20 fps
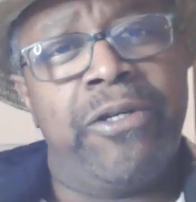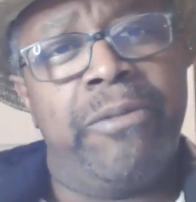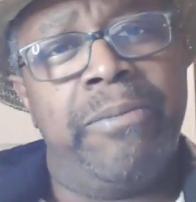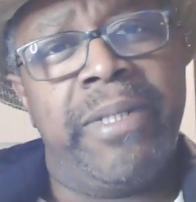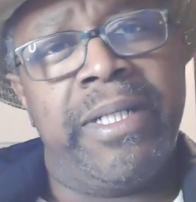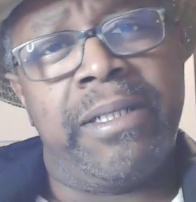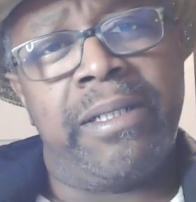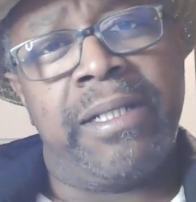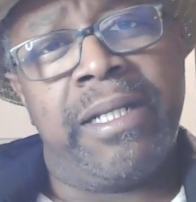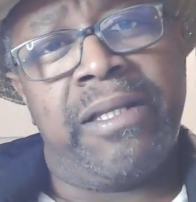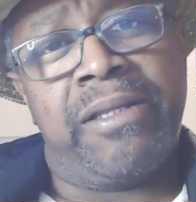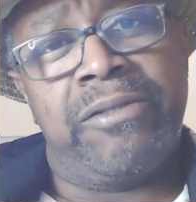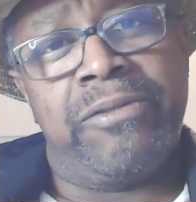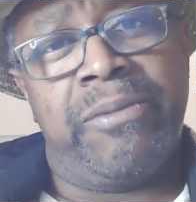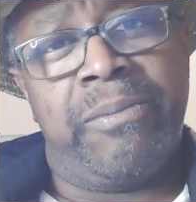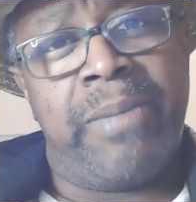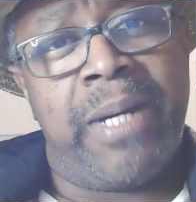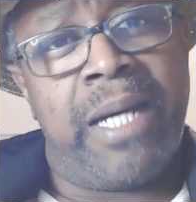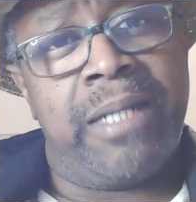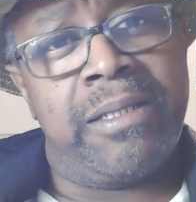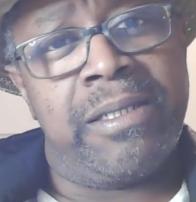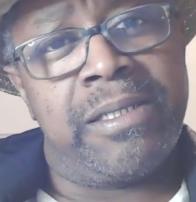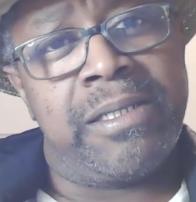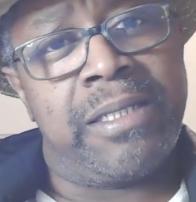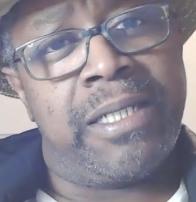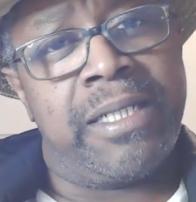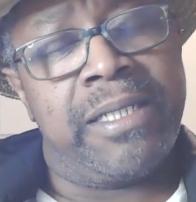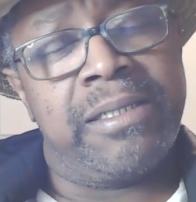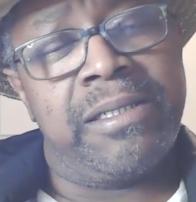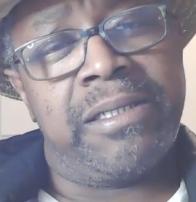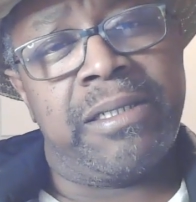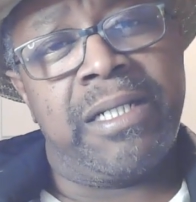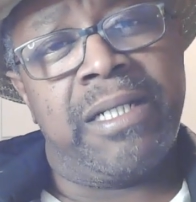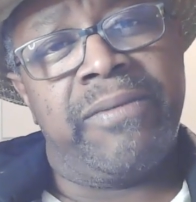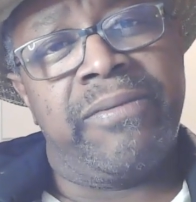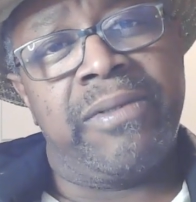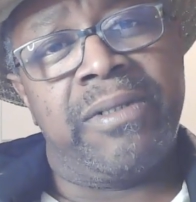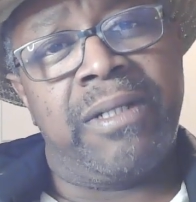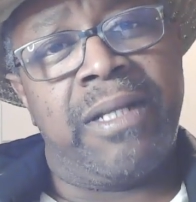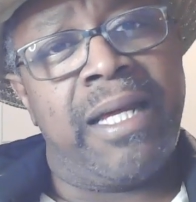Being an ethnobotanist, I
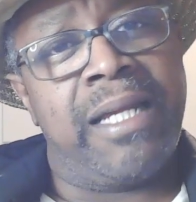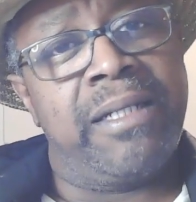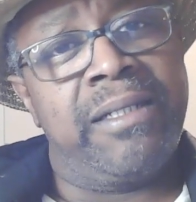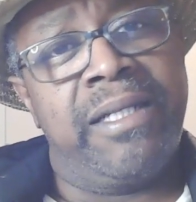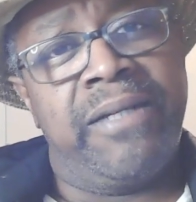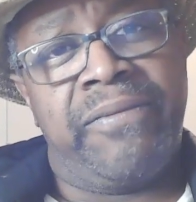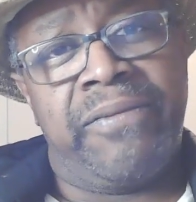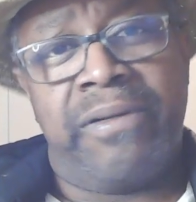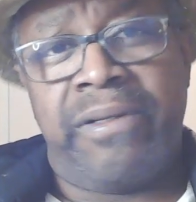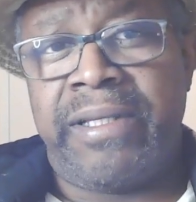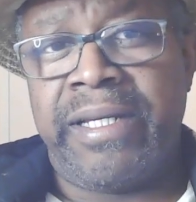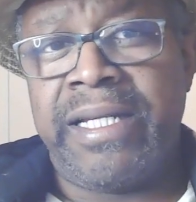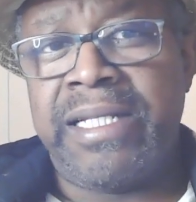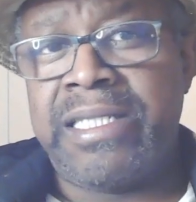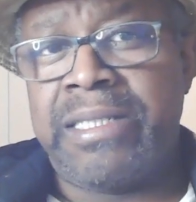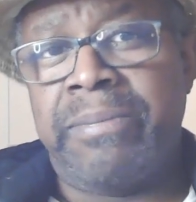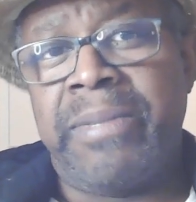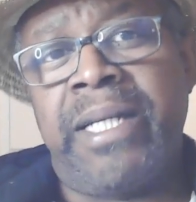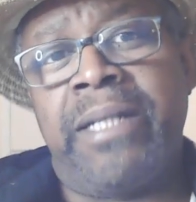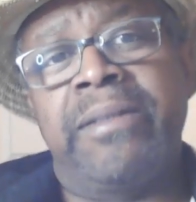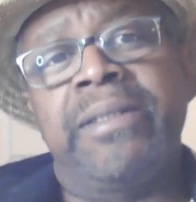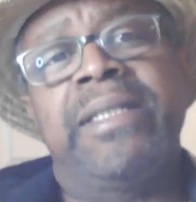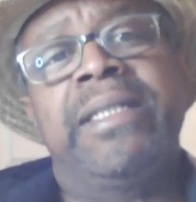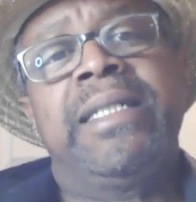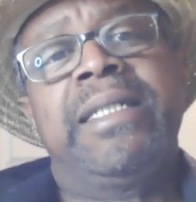discovered a lot of different things about